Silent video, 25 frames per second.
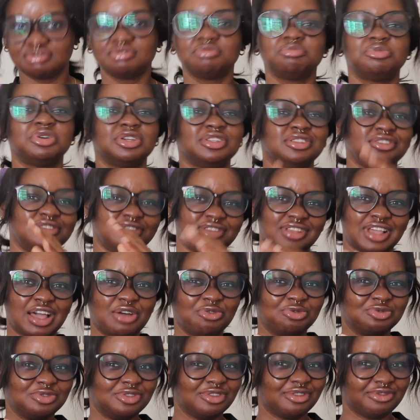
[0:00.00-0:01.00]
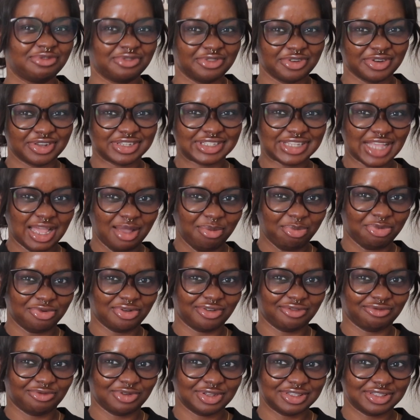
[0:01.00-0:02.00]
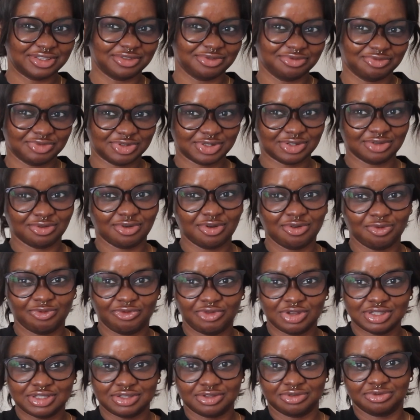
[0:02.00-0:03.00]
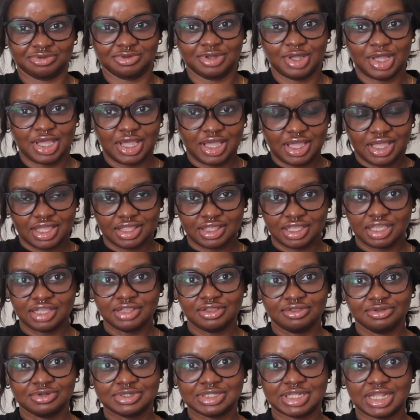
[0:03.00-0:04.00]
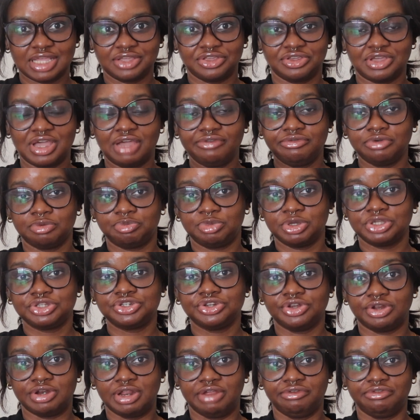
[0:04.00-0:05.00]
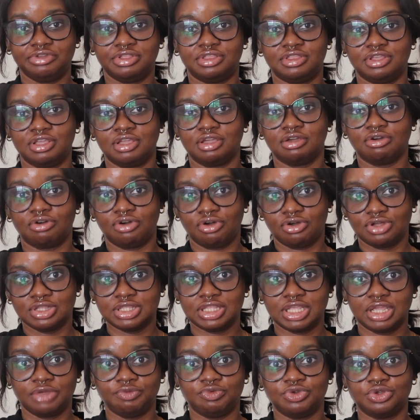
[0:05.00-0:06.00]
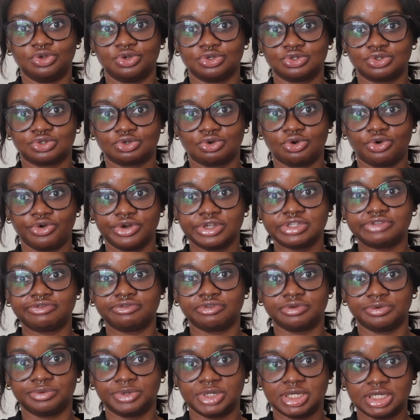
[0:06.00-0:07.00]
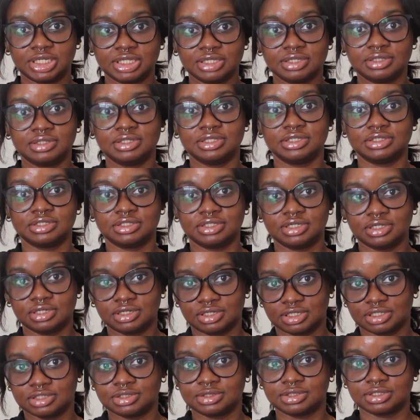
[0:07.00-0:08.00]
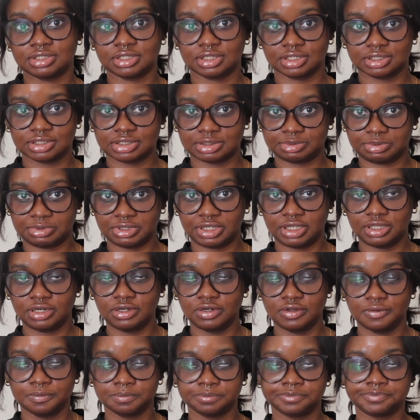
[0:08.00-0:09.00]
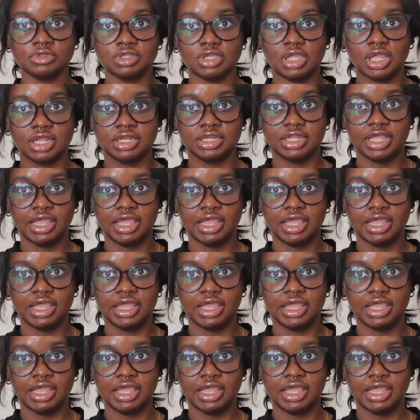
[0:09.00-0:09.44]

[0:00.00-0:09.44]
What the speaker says: but I would look for a sample of what the thing looks like. You have your picture and everything on there with your scores for reading, listening. It's explained, and